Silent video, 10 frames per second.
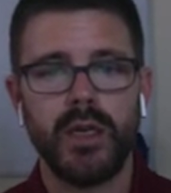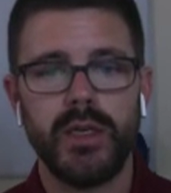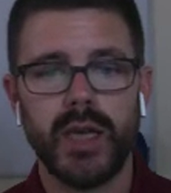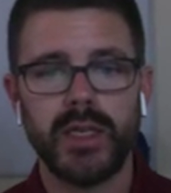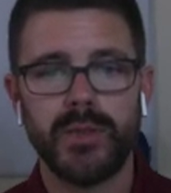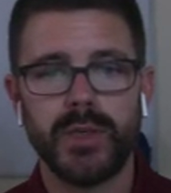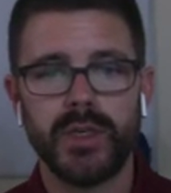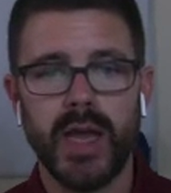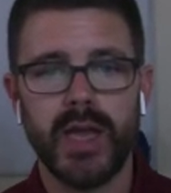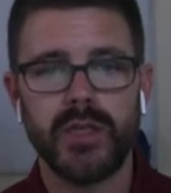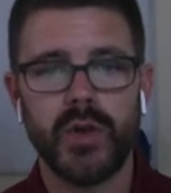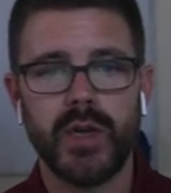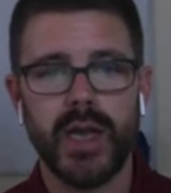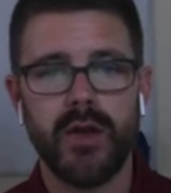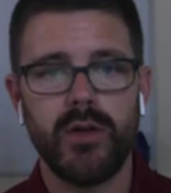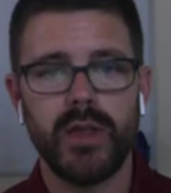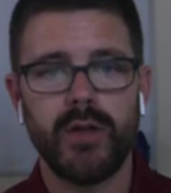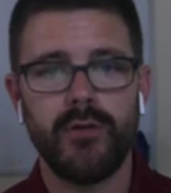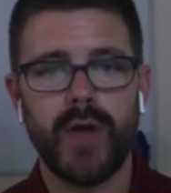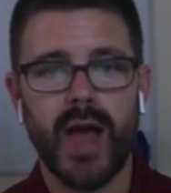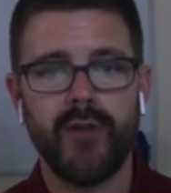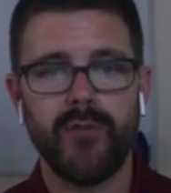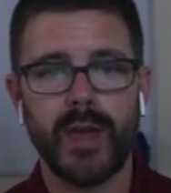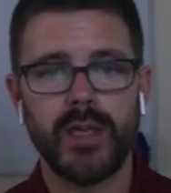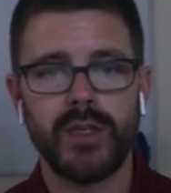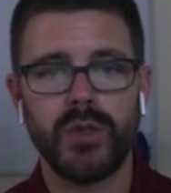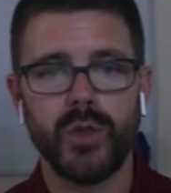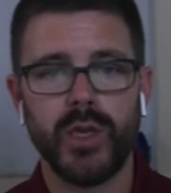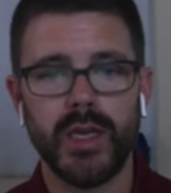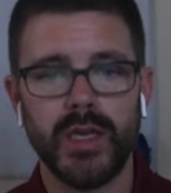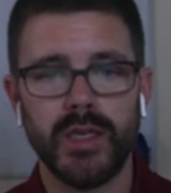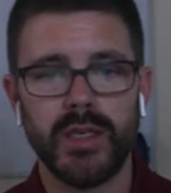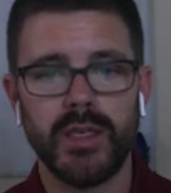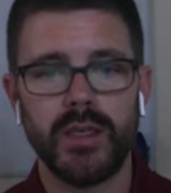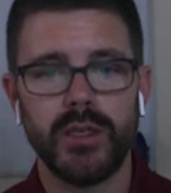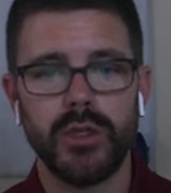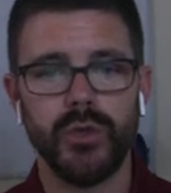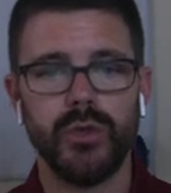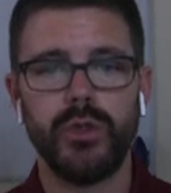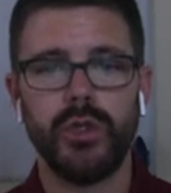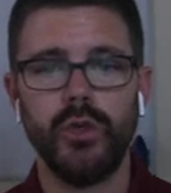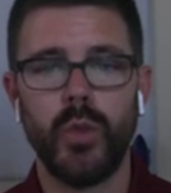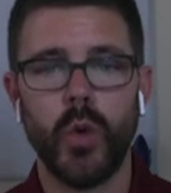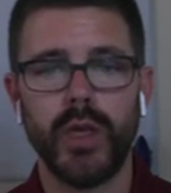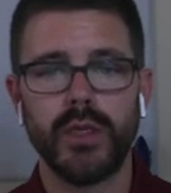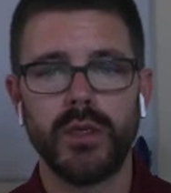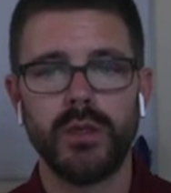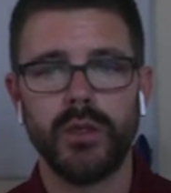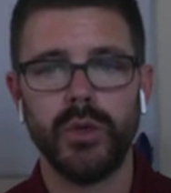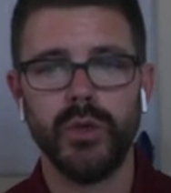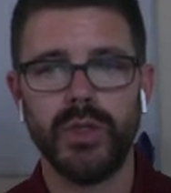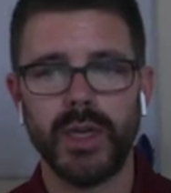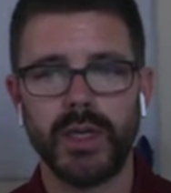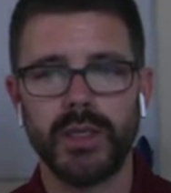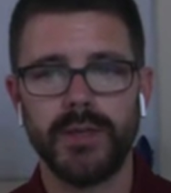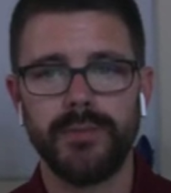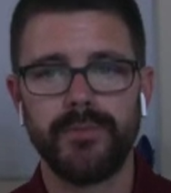Decimal slides right down, and then 5 minus 3 is 2. 2.26.